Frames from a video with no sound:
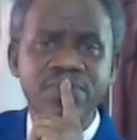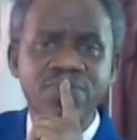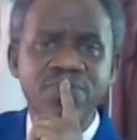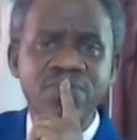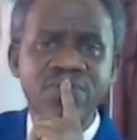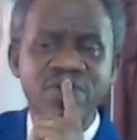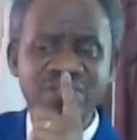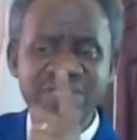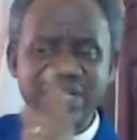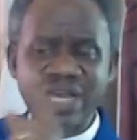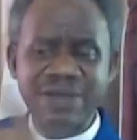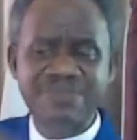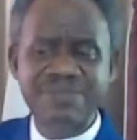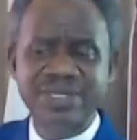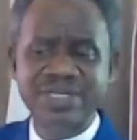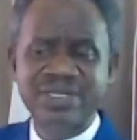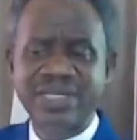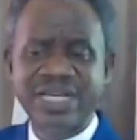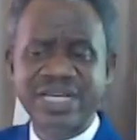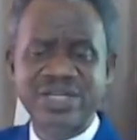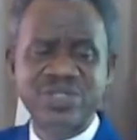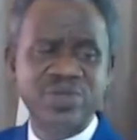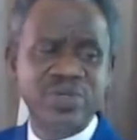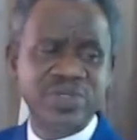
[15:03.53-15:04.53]
Because that
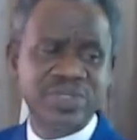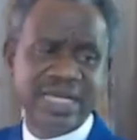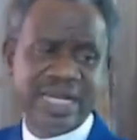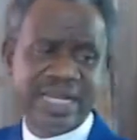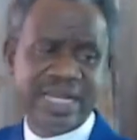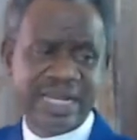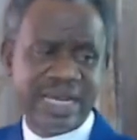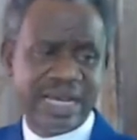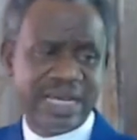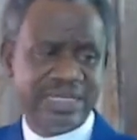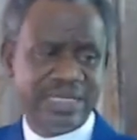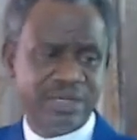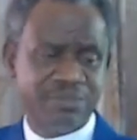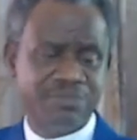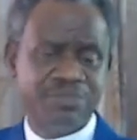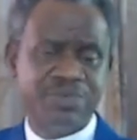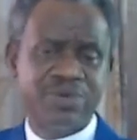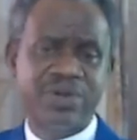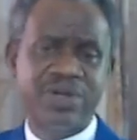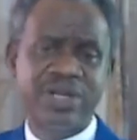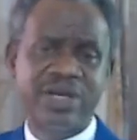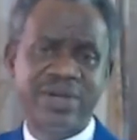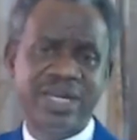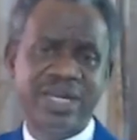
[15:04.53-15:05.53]
person that just died had a
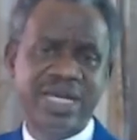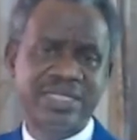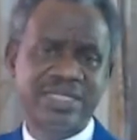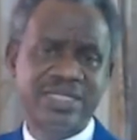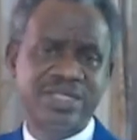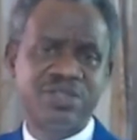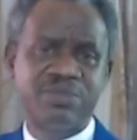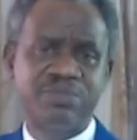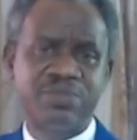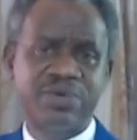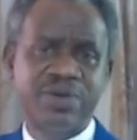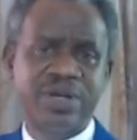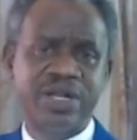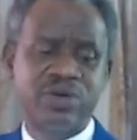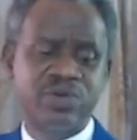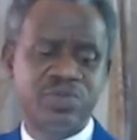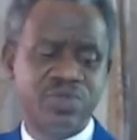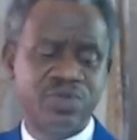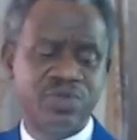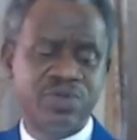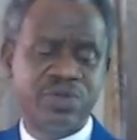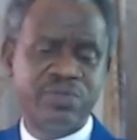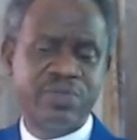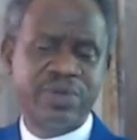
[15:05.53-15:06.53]
brother, or that senior brother or
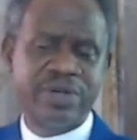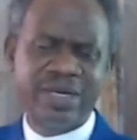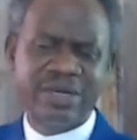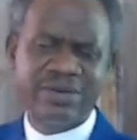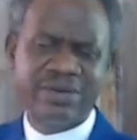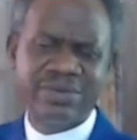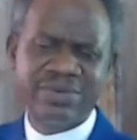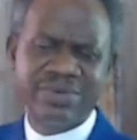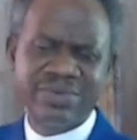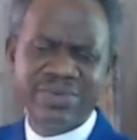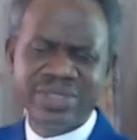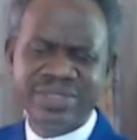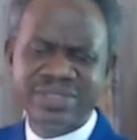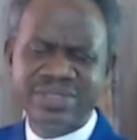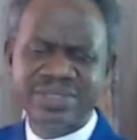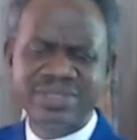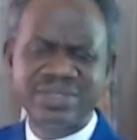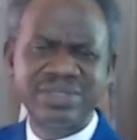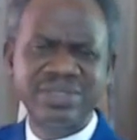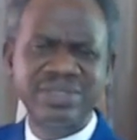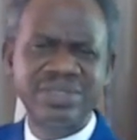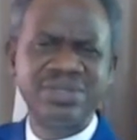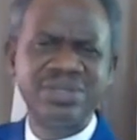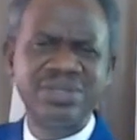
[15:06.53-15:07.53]
junior brother.
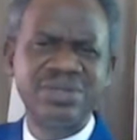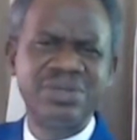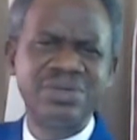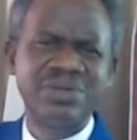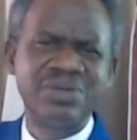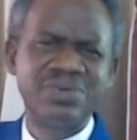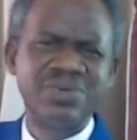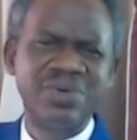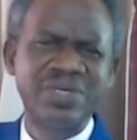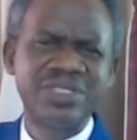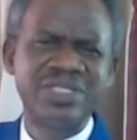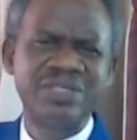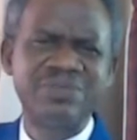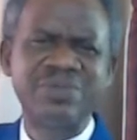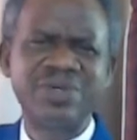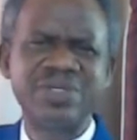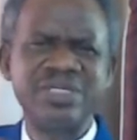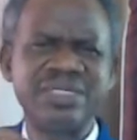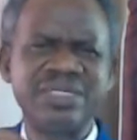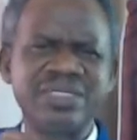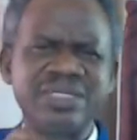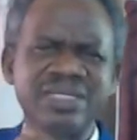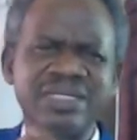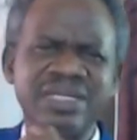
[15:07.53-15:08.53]
What
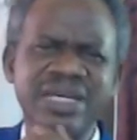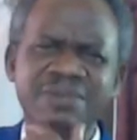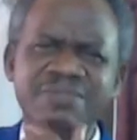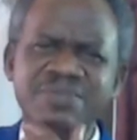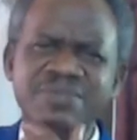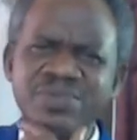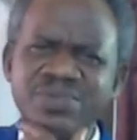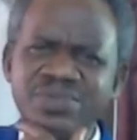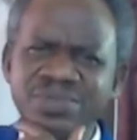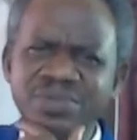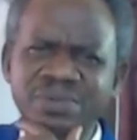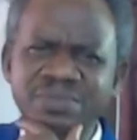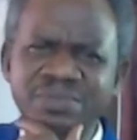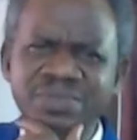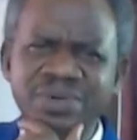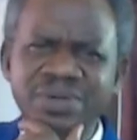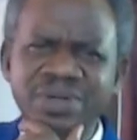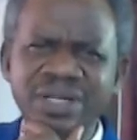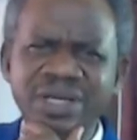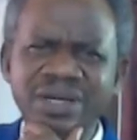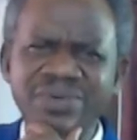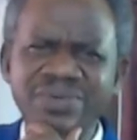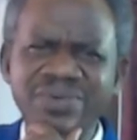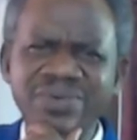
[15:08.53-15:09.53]
about this thing that happened to your
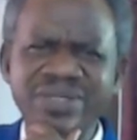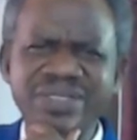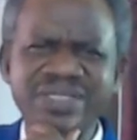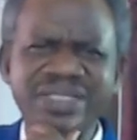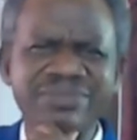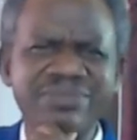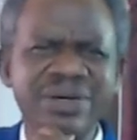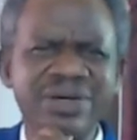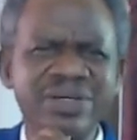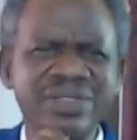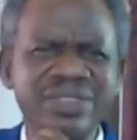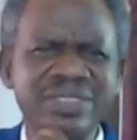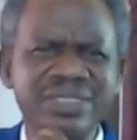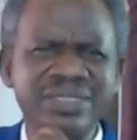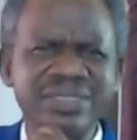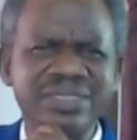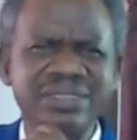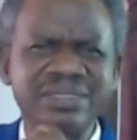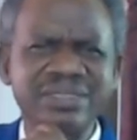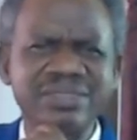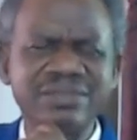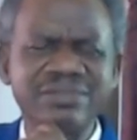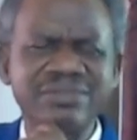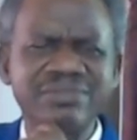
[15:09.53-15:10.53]
brother? What's about
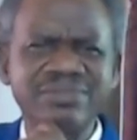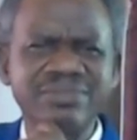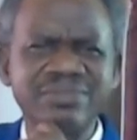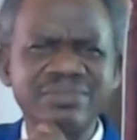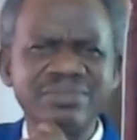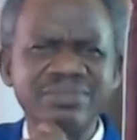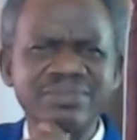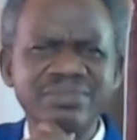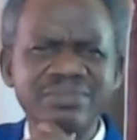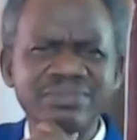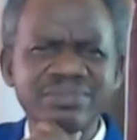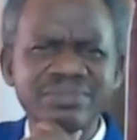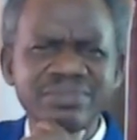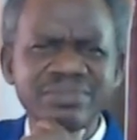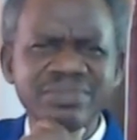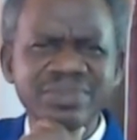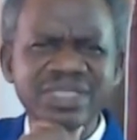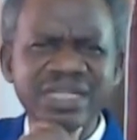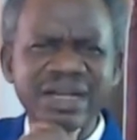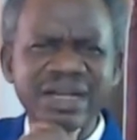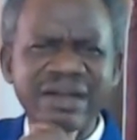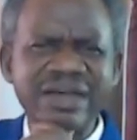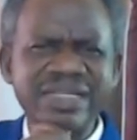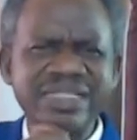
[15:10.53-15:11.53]
it?
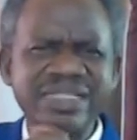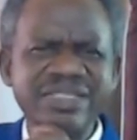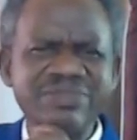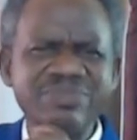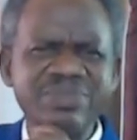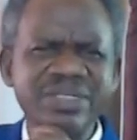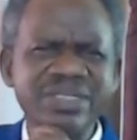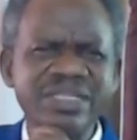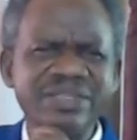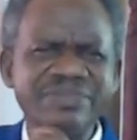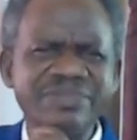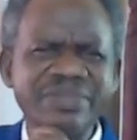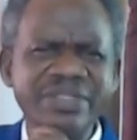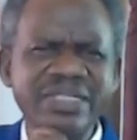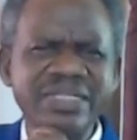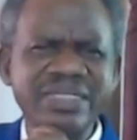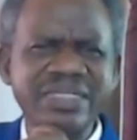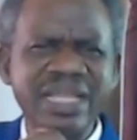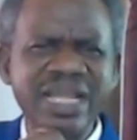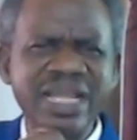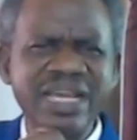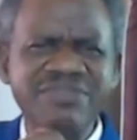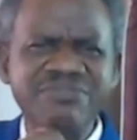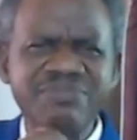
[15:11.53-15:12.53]
How has he been living
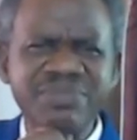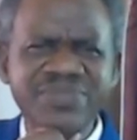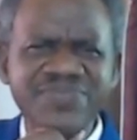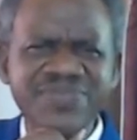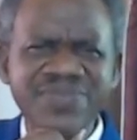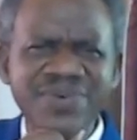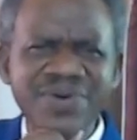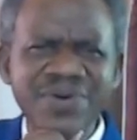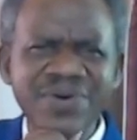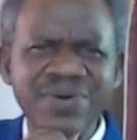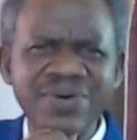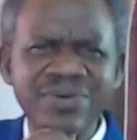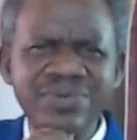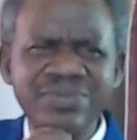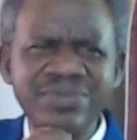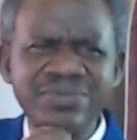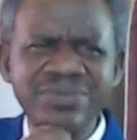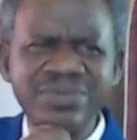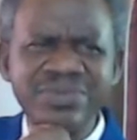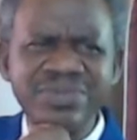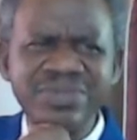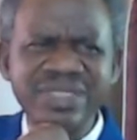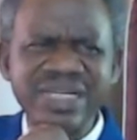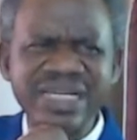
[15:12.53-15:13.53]
his life before?
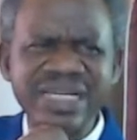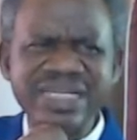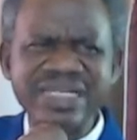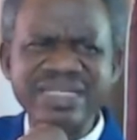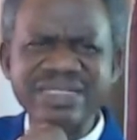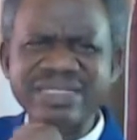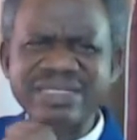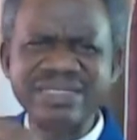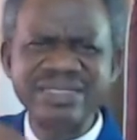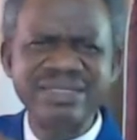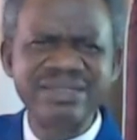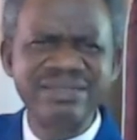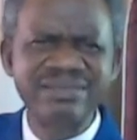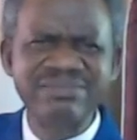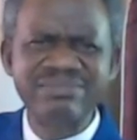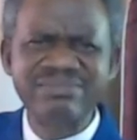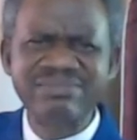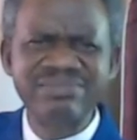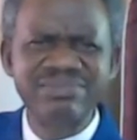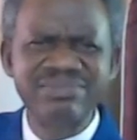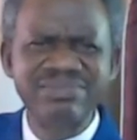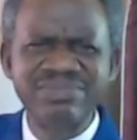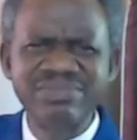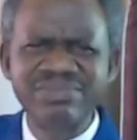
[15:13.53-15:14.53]

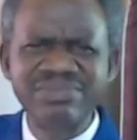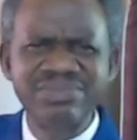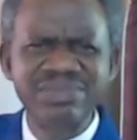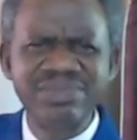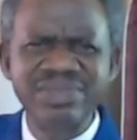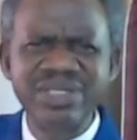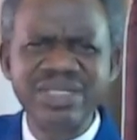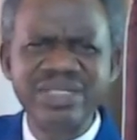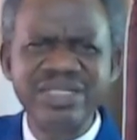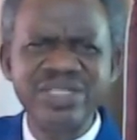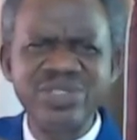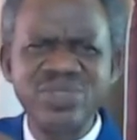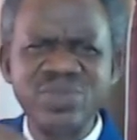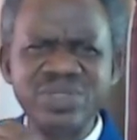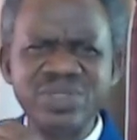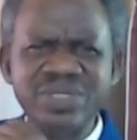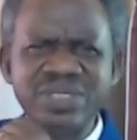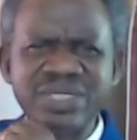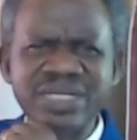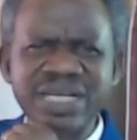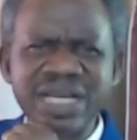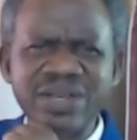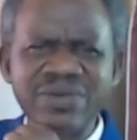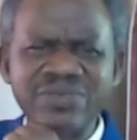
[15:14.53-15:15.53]
Anything leading to
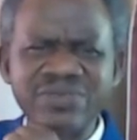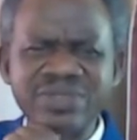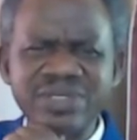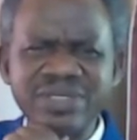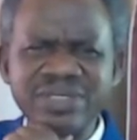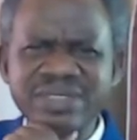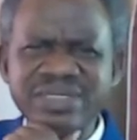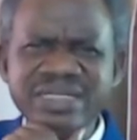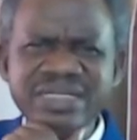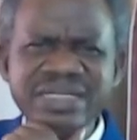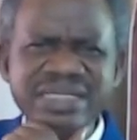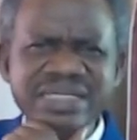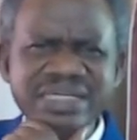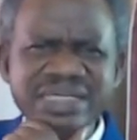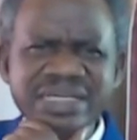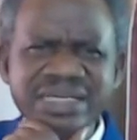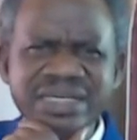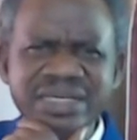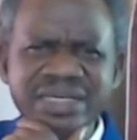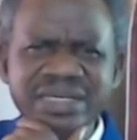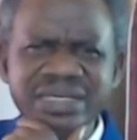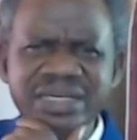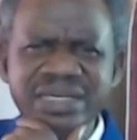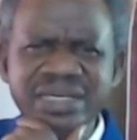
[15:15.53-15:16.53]
this kind of thing? Is he
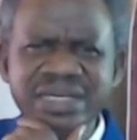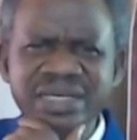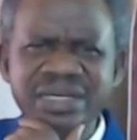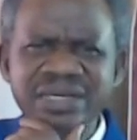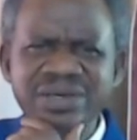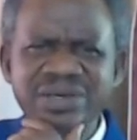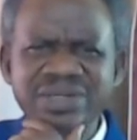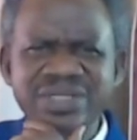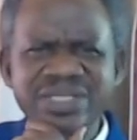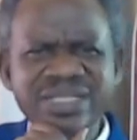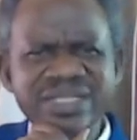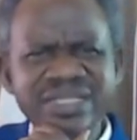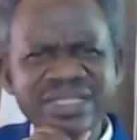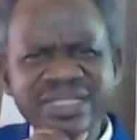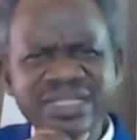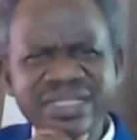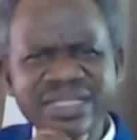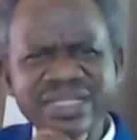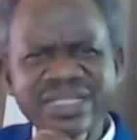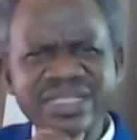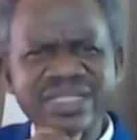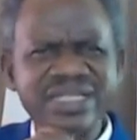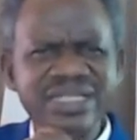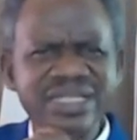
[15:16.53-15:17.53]
sick? Is he
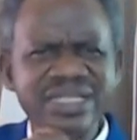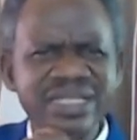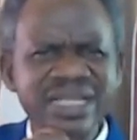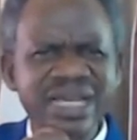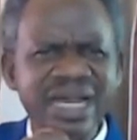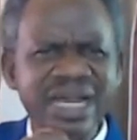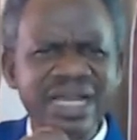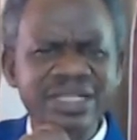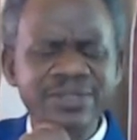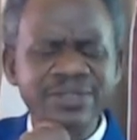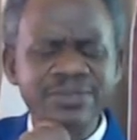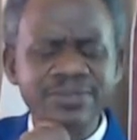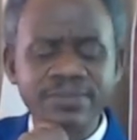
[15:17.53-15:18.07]
this? Is he that?